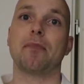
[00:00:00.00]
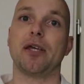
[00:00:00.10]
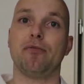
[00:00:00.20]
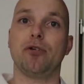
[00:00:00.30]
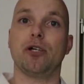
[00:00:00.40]

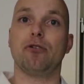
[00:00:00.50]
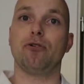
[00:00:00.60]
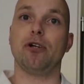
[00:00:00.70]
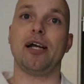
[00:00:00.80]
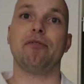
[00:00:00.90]
If you're going to do
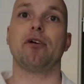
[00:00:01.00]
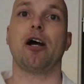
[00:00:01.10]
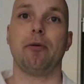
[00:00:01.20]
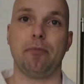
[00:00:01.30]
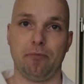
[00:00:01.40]
your left
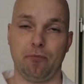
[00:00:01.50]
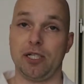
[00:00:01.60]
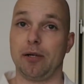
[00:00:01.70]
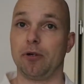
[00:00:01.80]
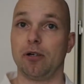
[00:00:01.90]
arm,
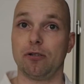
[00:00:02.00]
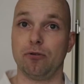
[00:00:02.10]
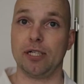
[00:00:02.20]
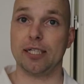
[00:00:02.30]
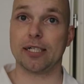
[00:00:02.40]
which I'm going to do
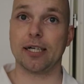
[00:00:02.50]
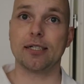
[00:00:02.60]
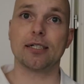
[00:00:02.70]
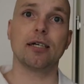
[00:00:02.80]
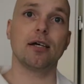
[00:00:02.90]
in this
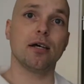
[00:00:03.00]
case,